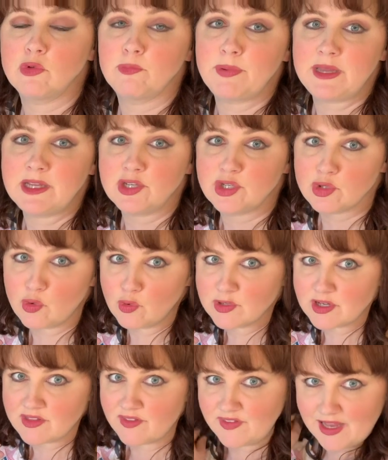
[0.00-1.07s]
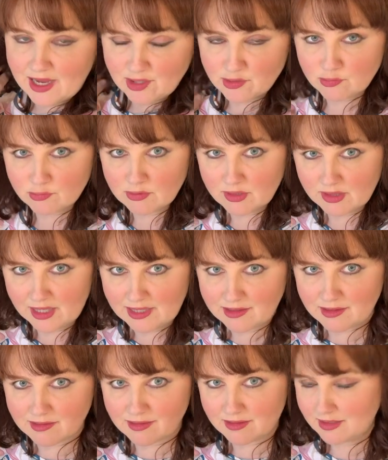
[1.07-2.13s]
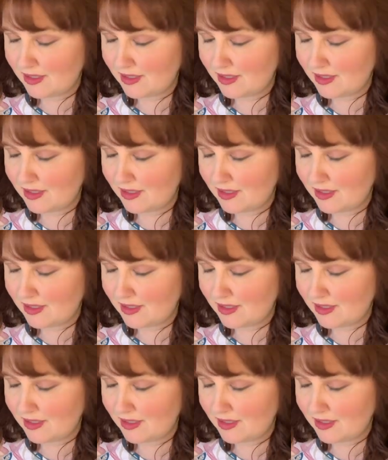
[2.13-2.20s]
will be shorter than the actual length of the